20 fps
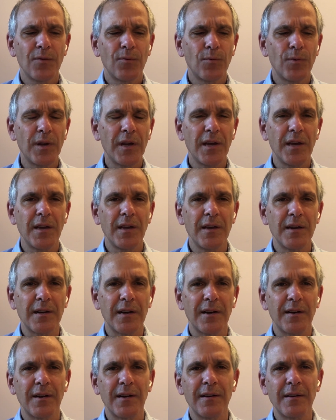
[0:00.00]
We
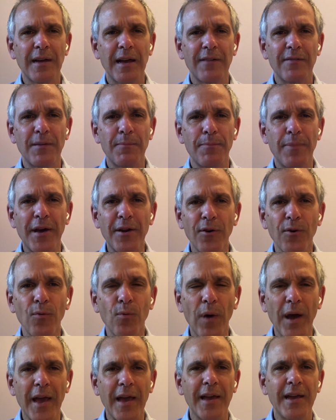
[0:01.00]
have a better
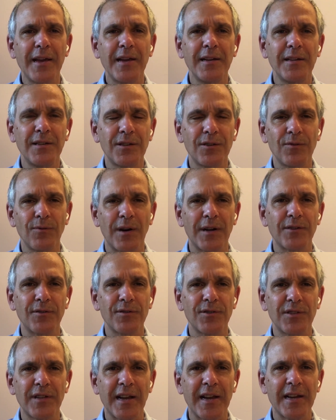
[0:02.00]
way to
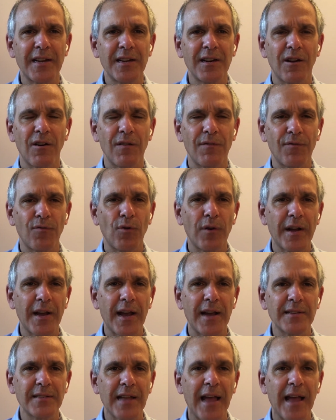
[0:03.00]
understand our forecast